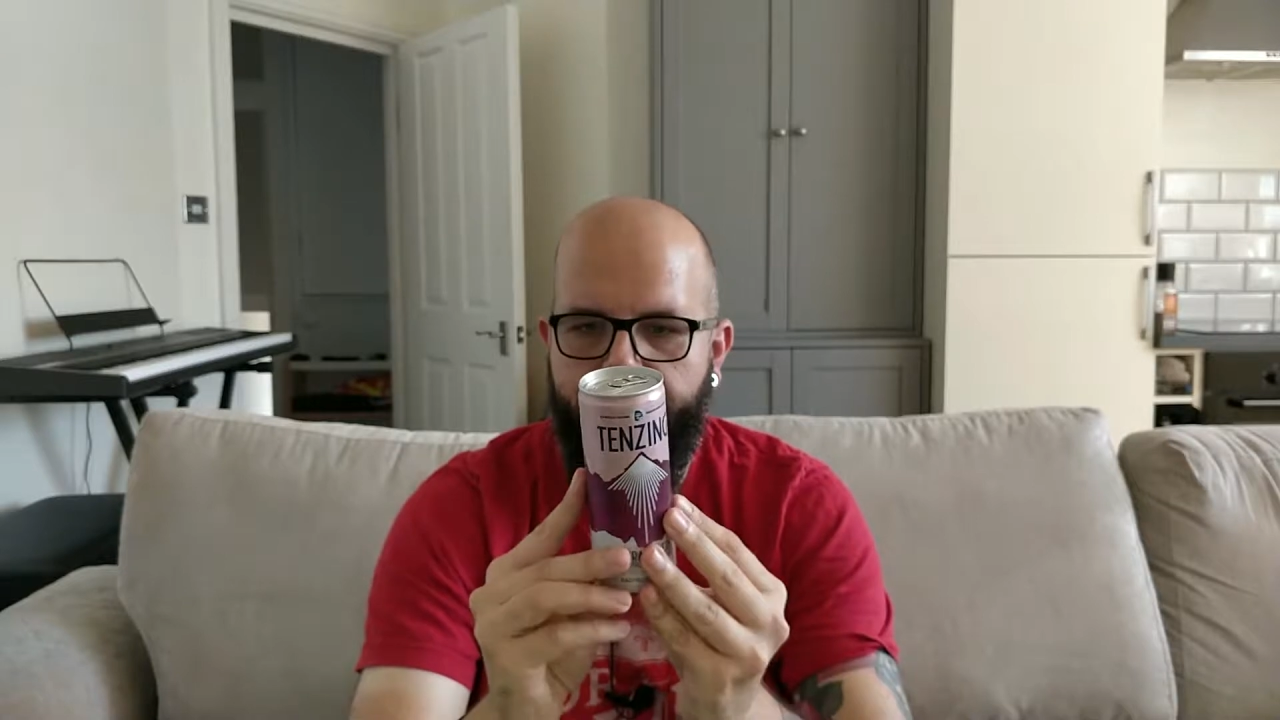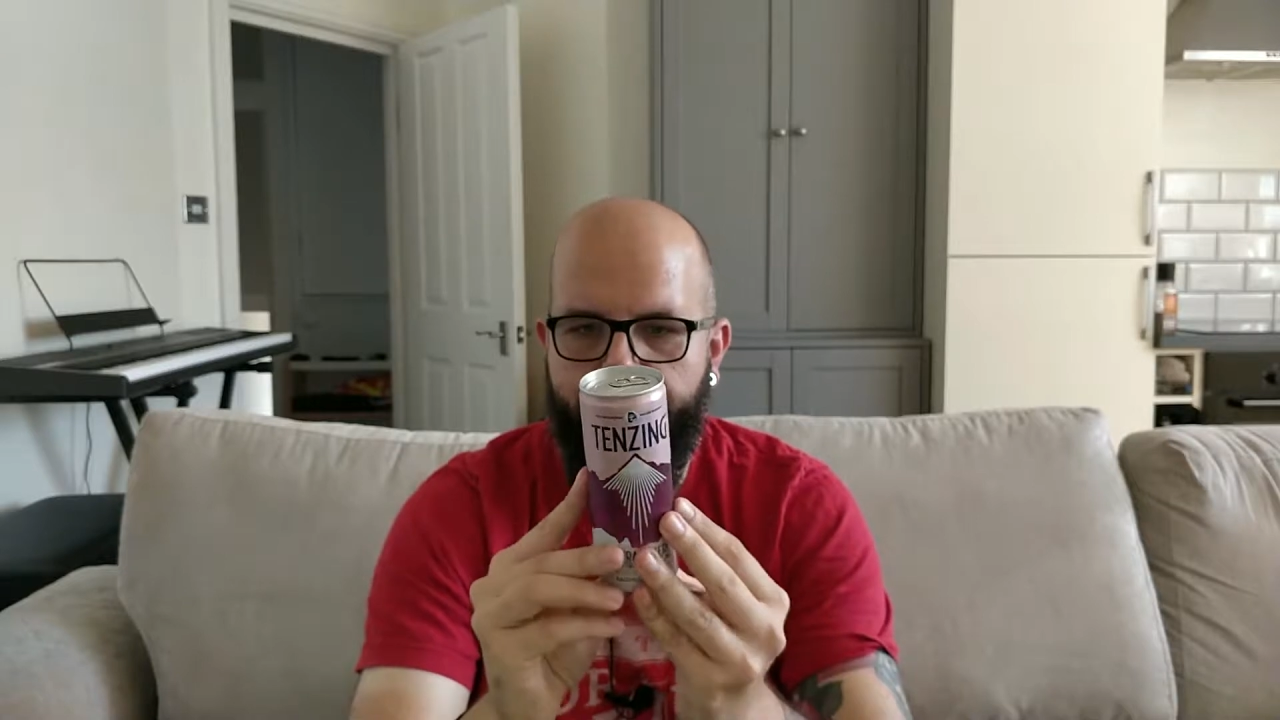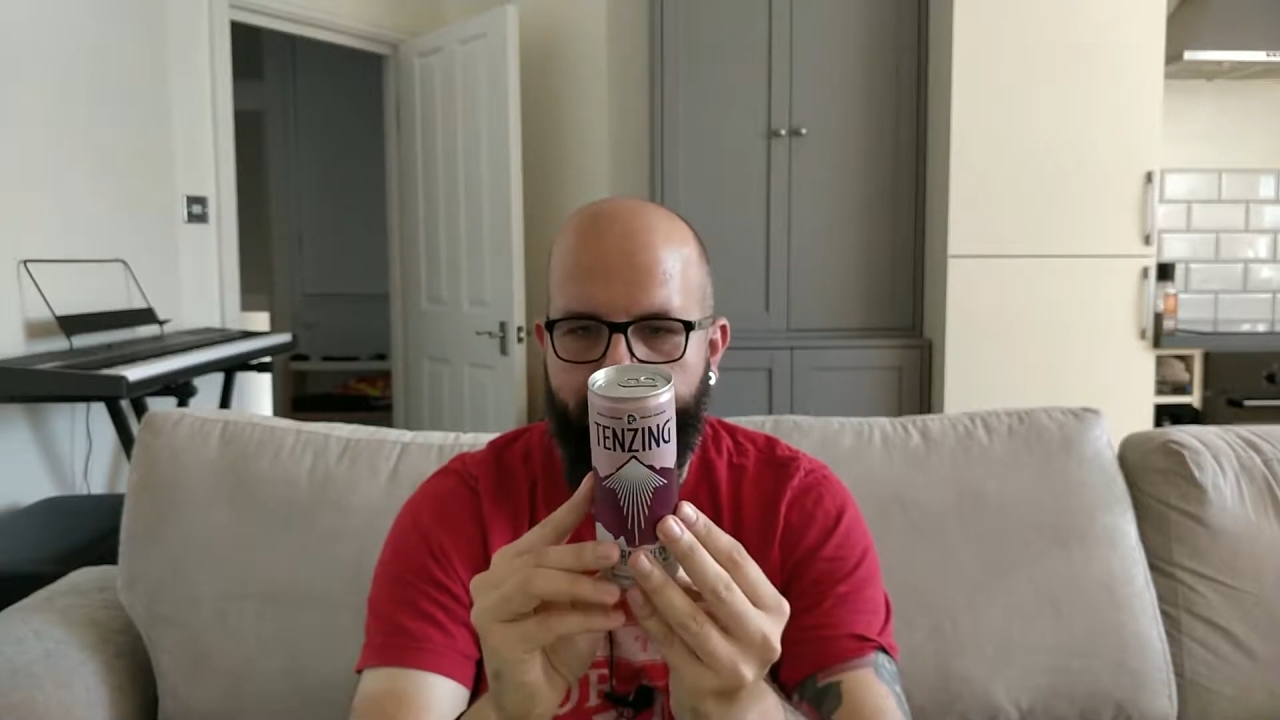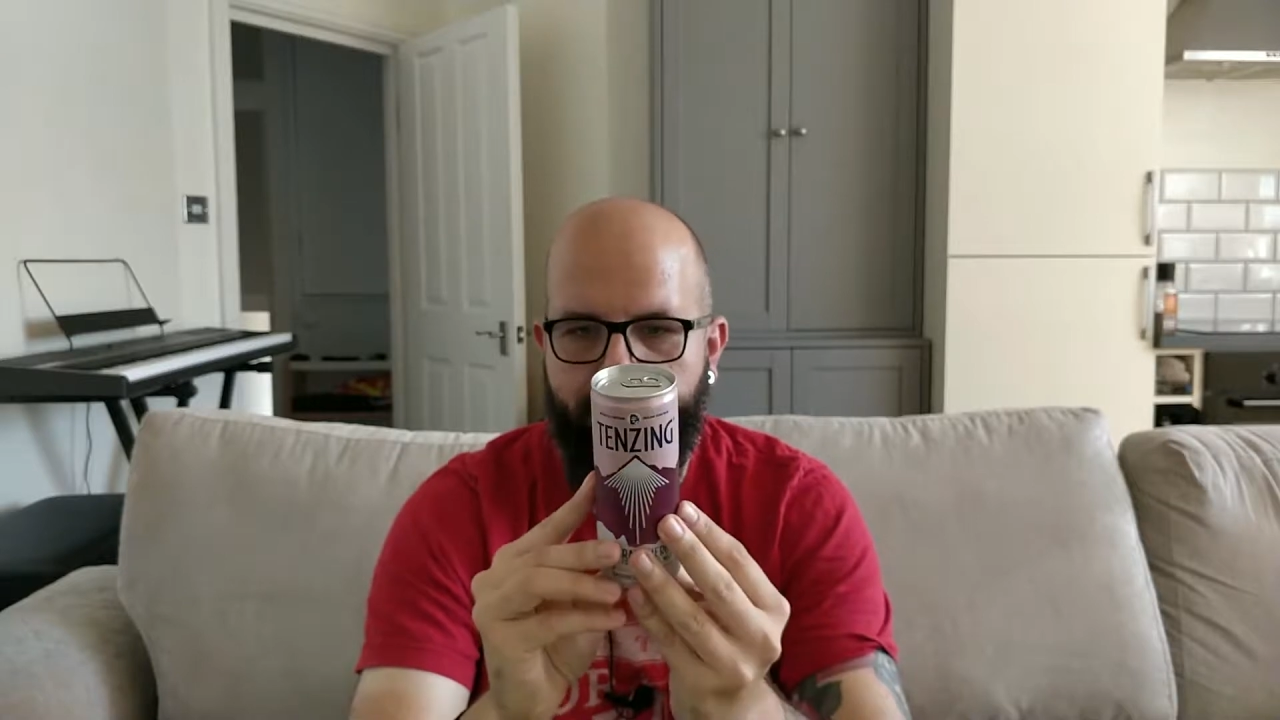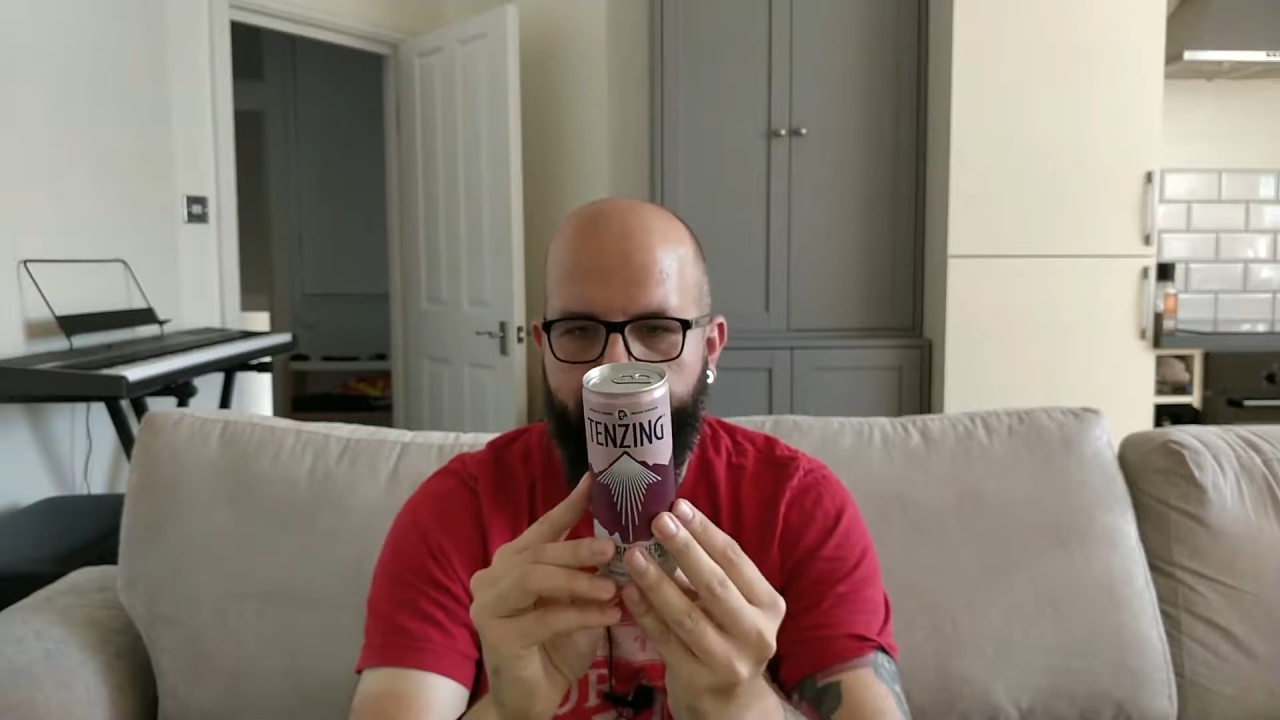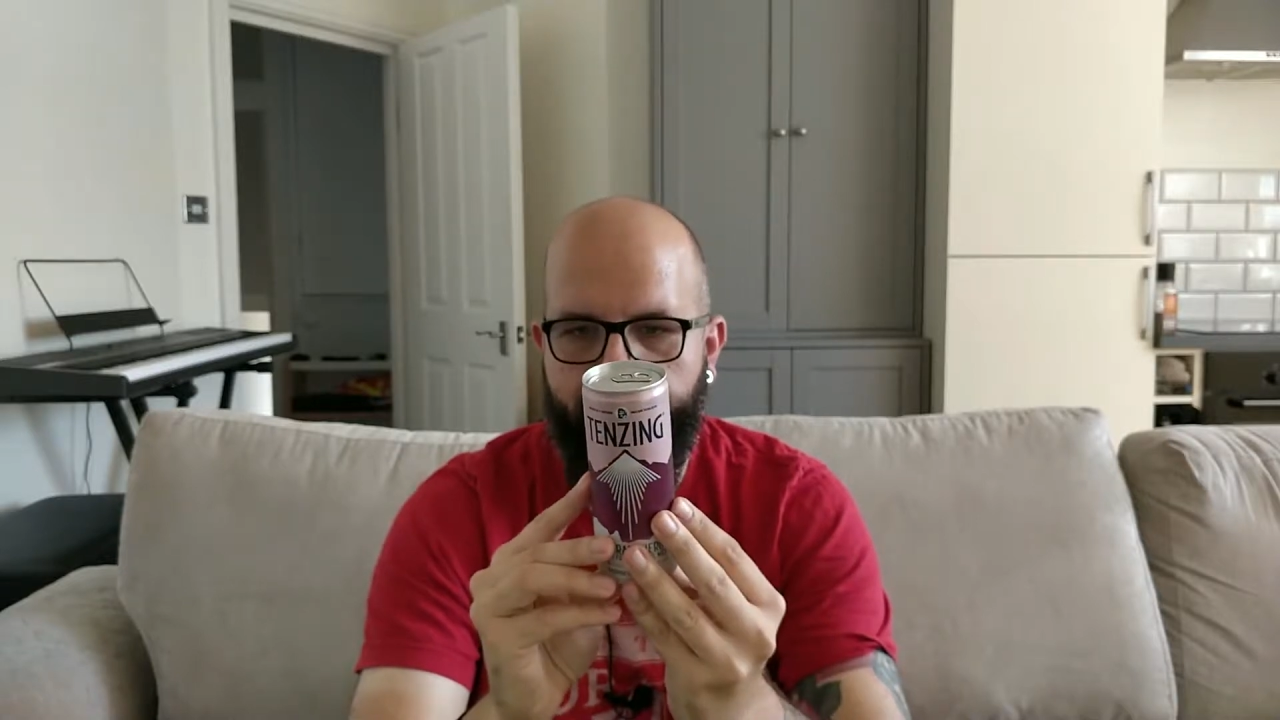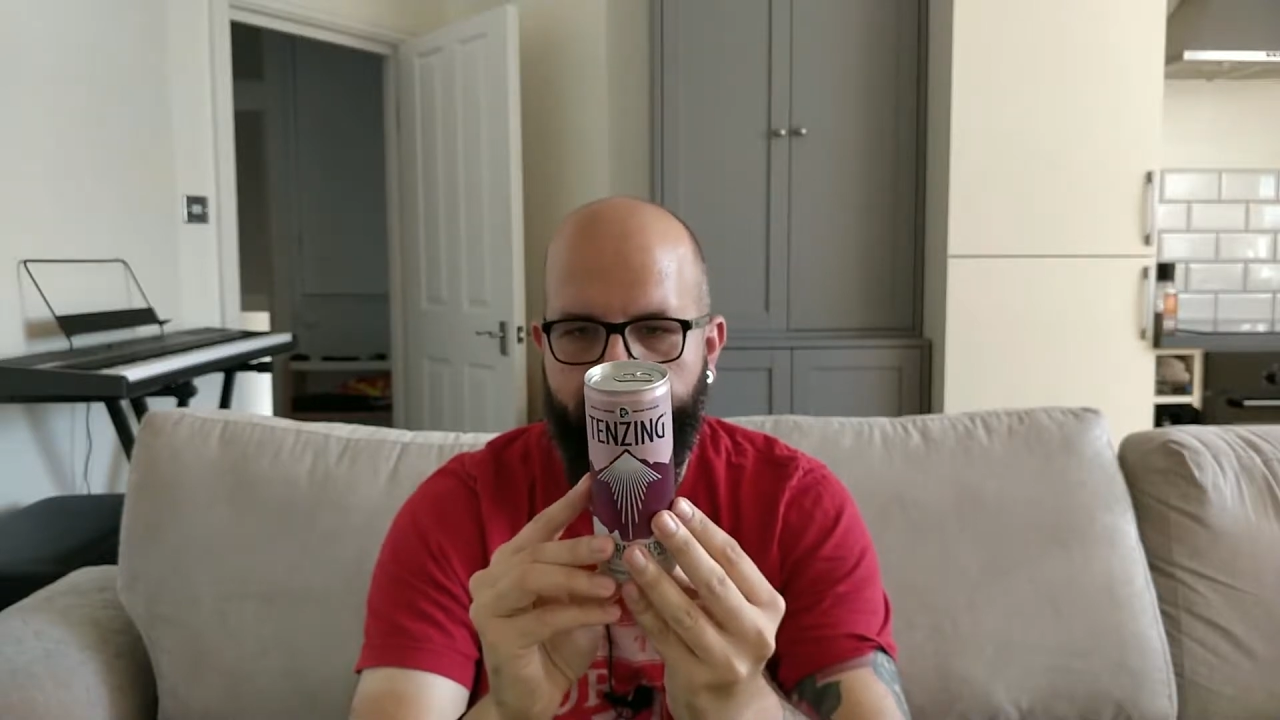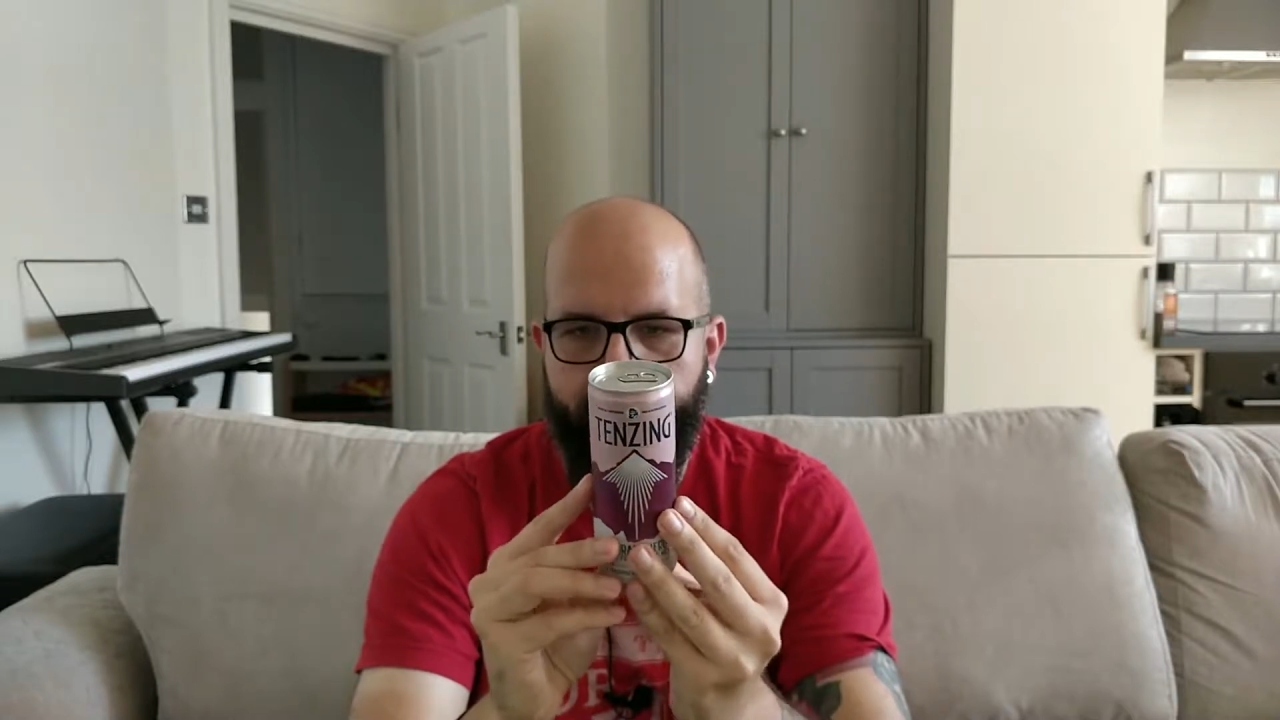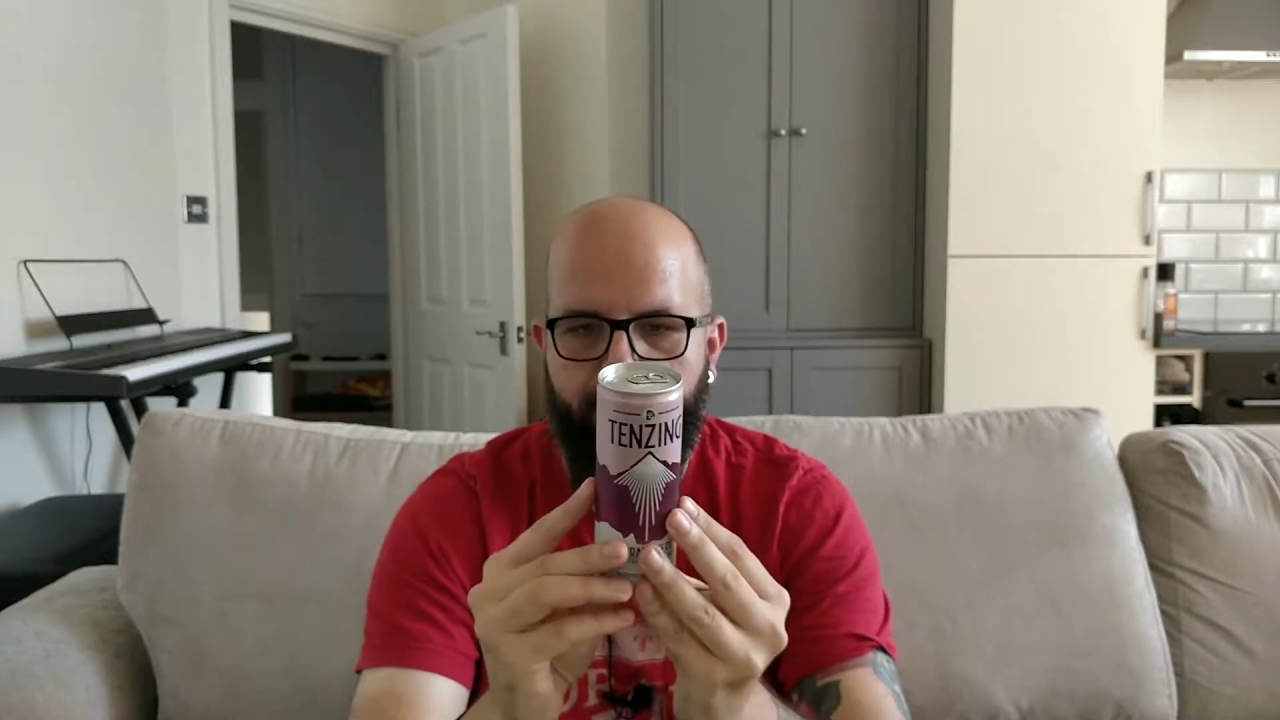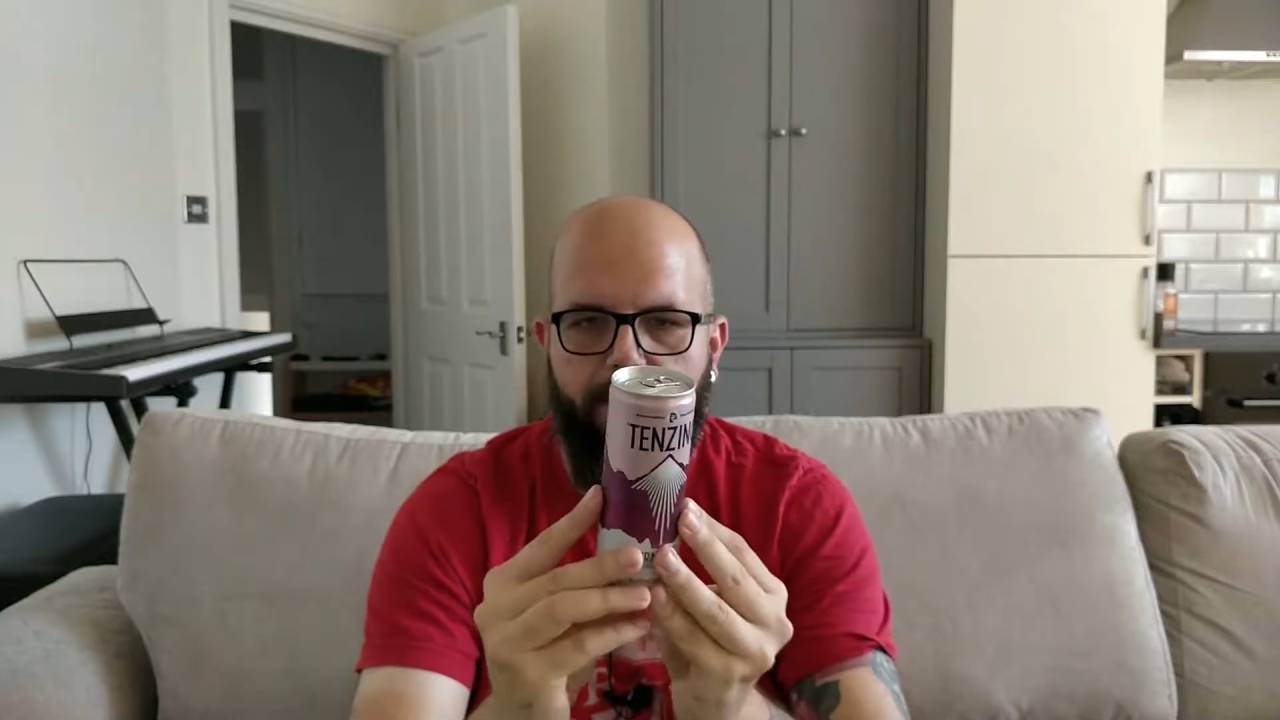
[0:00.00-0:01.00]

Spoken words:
it's got